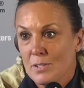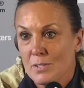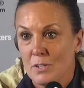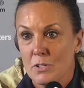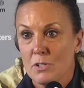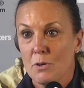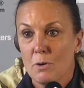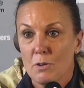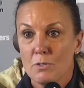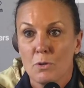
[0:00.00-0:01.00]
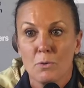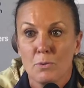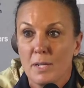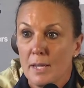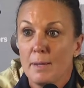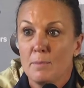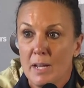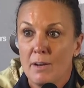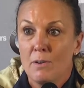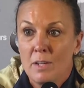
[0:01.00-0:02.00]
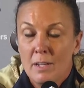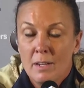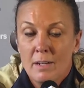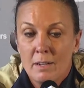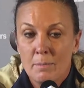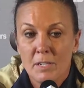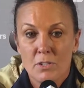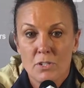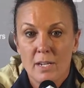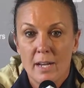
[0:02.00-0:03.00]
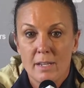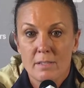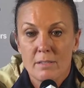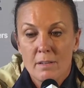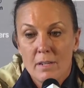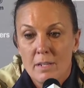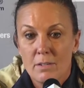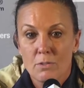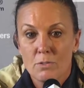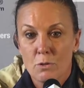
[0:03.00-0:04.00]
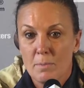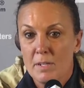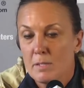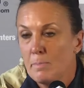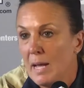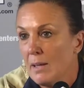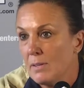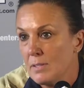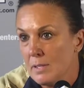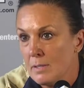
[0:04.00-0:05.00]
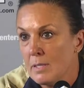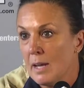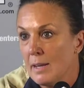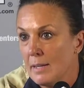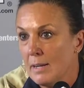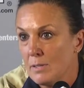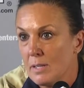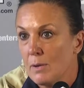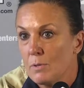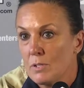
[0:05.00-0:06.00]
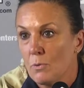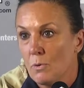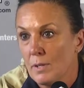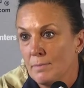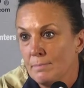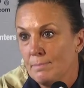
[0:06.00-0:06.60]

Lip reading: just going to show her total game now because she has, you know, tremendous balance inside and outside with scoring.